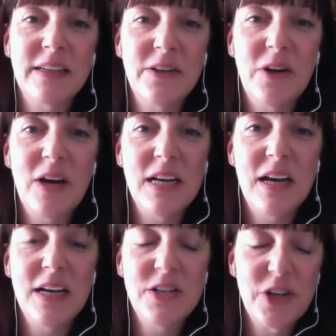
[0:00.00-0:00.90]
I
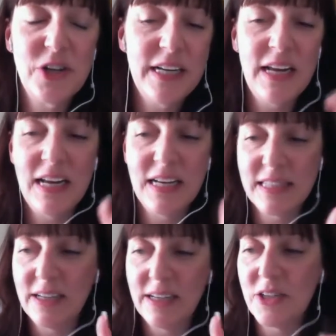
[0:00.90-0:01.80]
train in-house and I
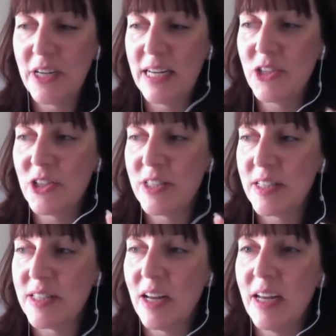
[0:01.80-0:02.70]
train agency
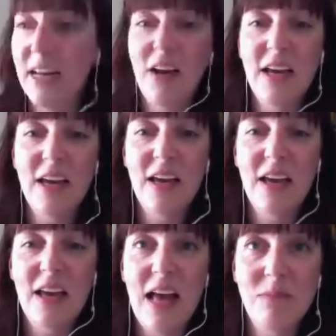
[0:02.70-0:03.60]
side, and I
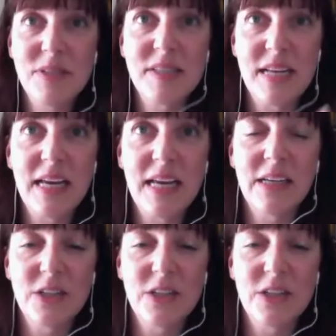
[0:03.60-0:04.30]
am staggered.